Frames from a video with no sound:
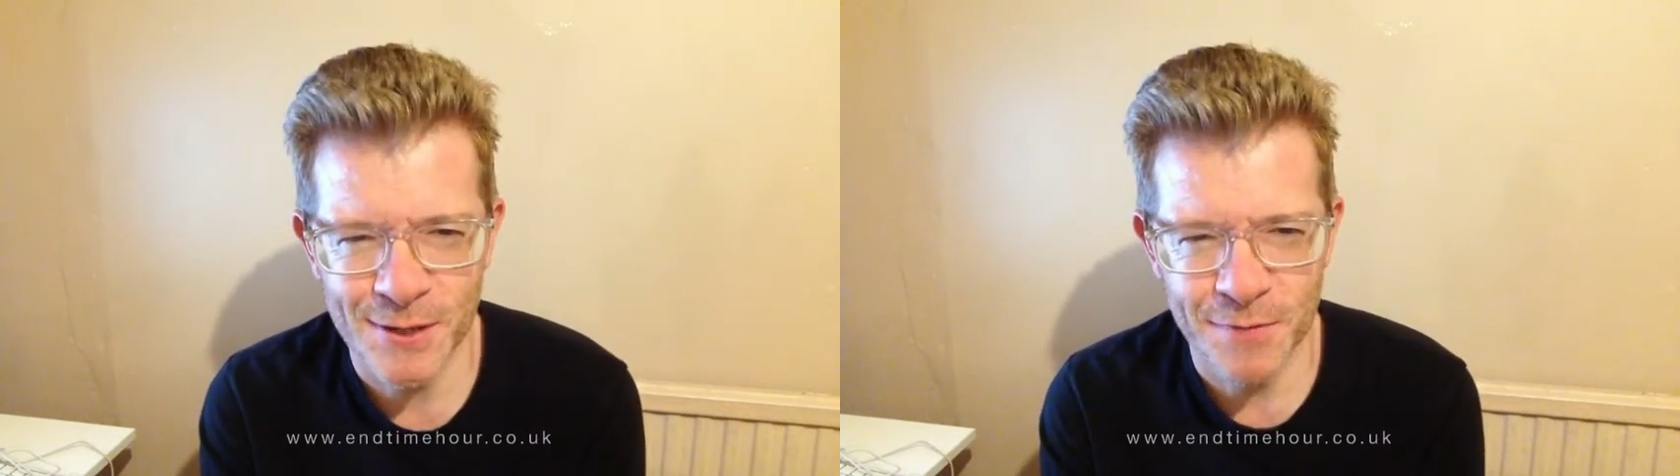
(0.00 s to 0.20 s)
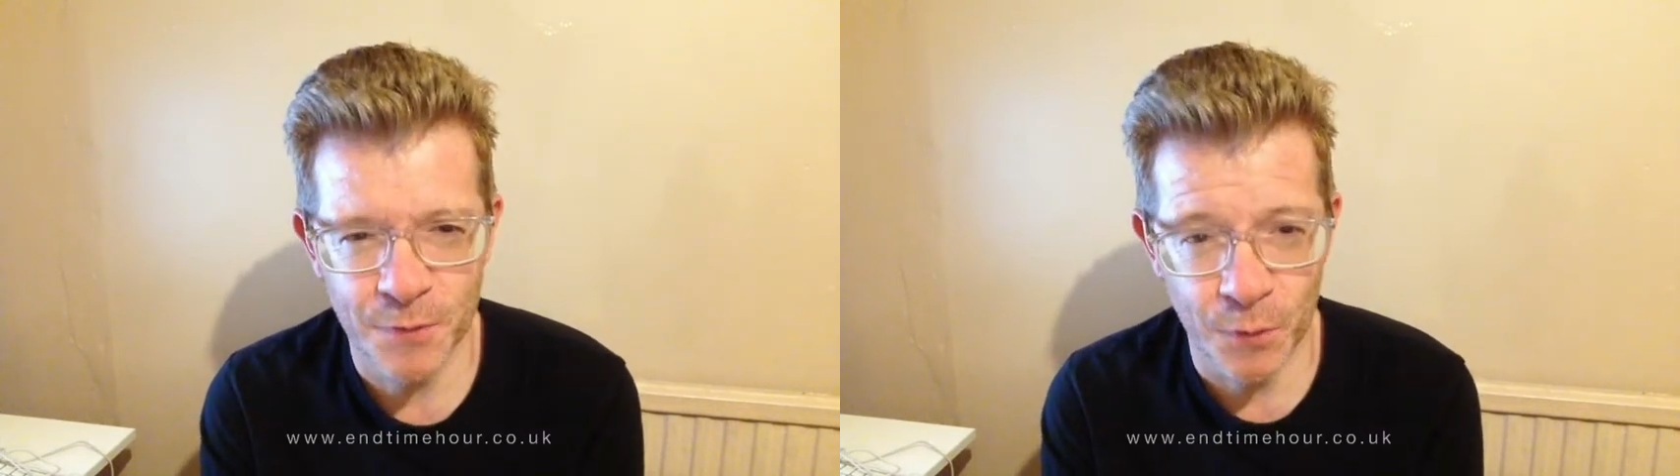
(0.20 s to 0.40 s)

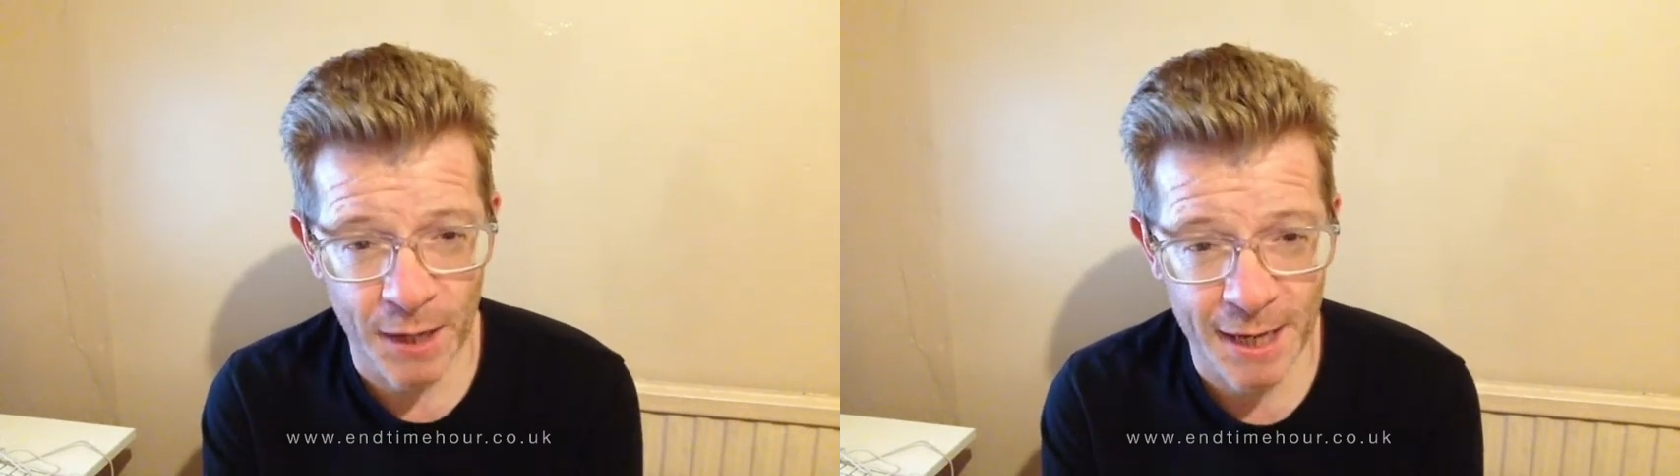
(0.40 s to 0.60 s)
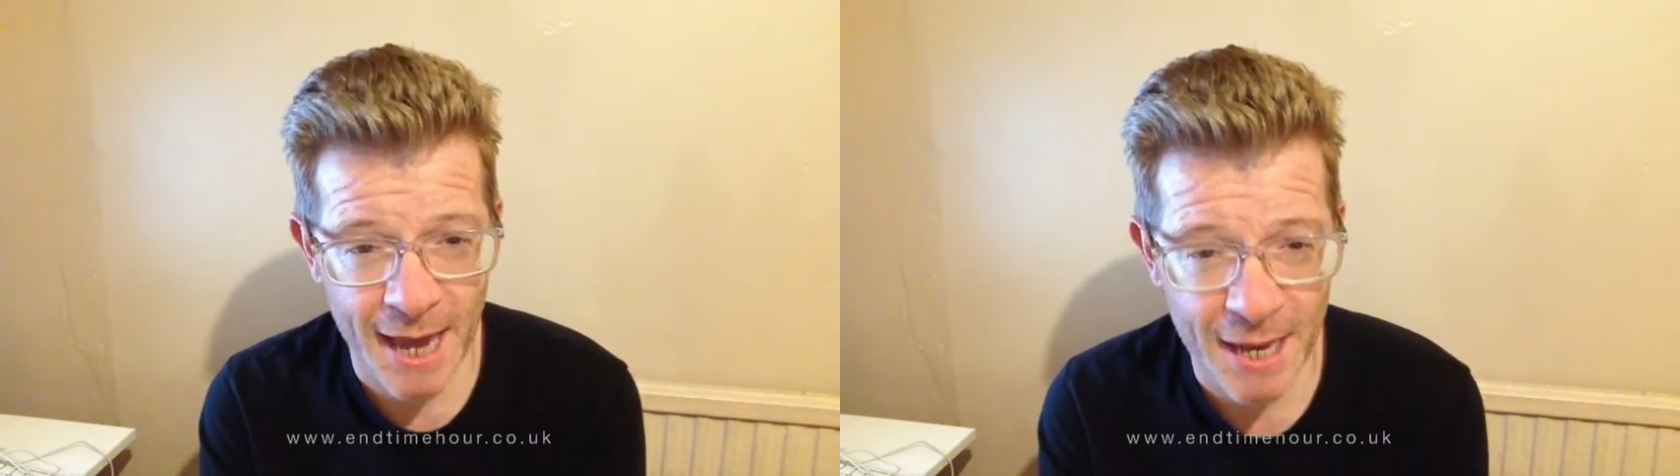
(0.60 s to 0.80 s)
for
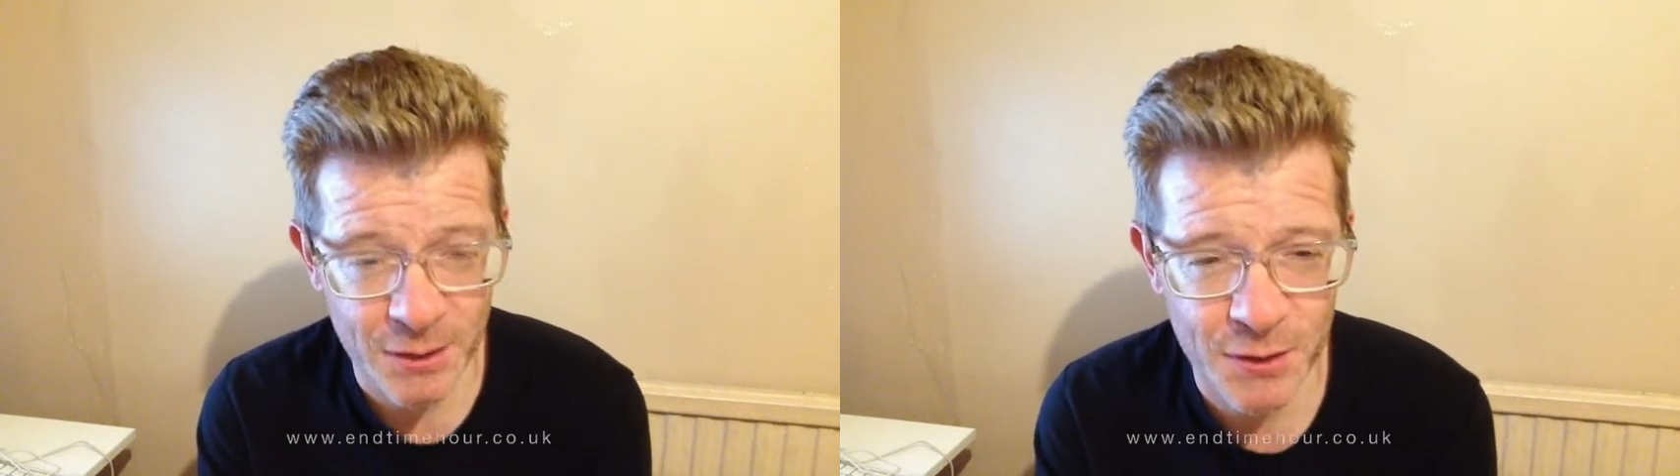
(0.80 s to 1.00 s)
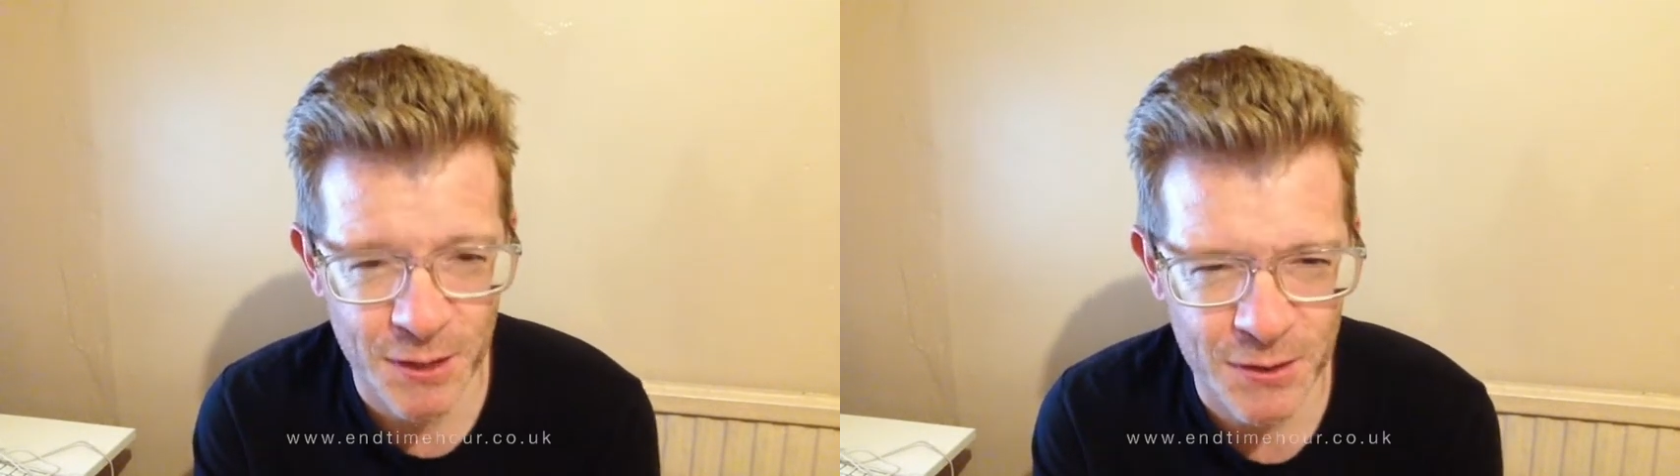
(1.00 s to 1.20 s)
a
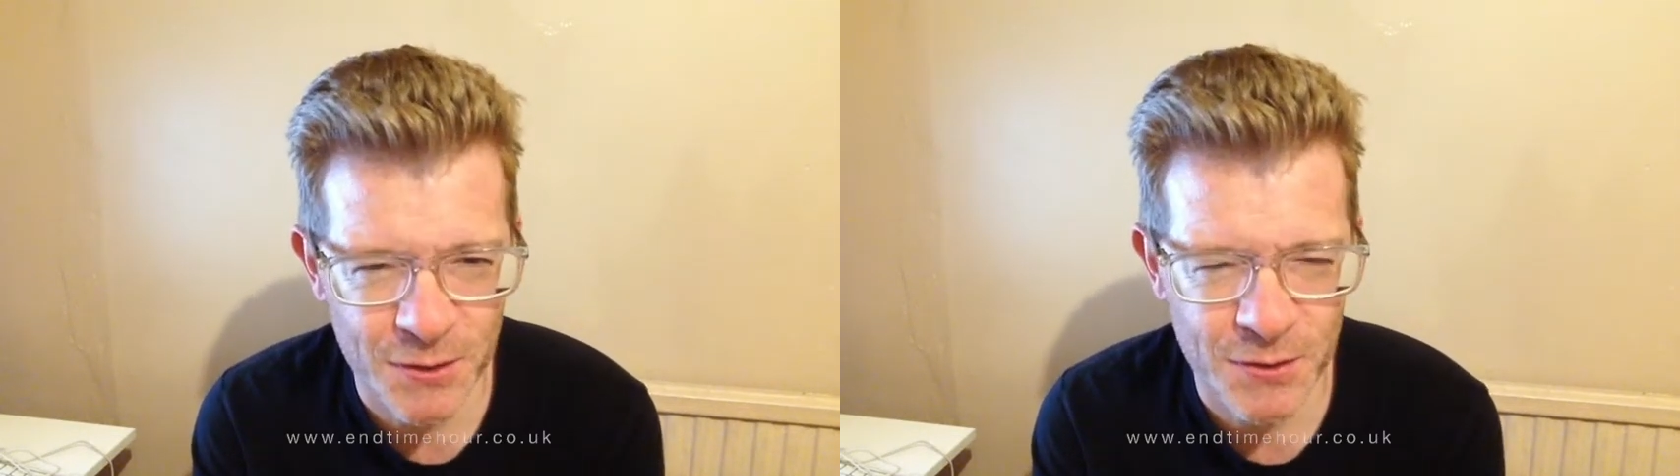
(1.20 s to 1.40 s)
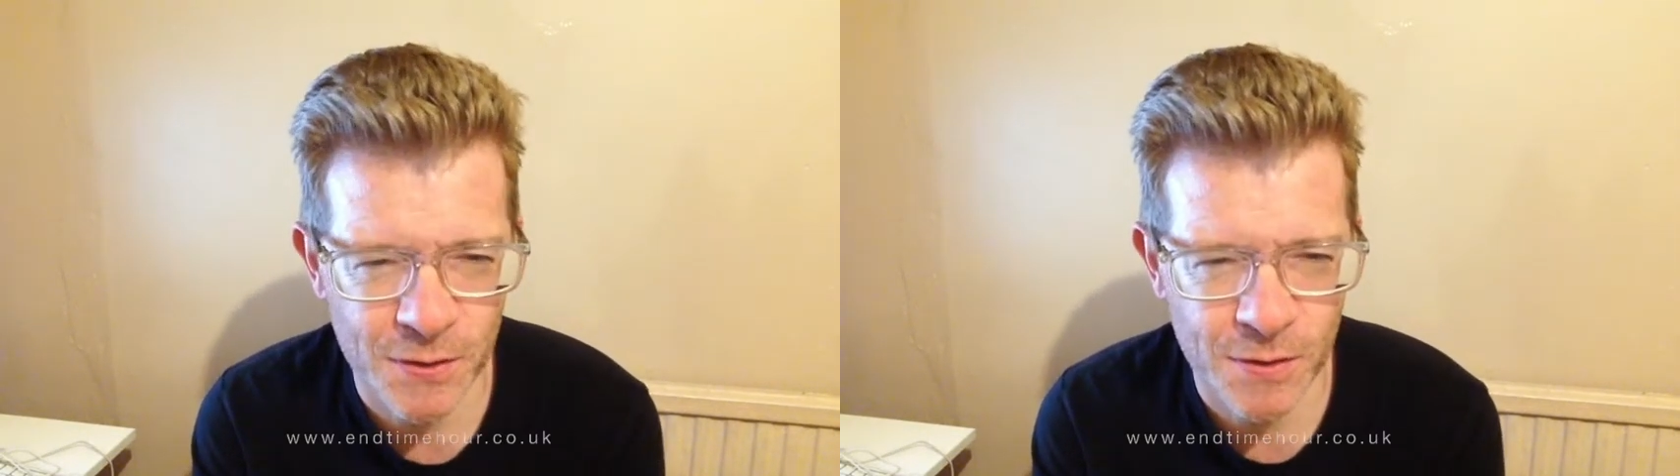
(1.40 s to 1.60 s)
cashless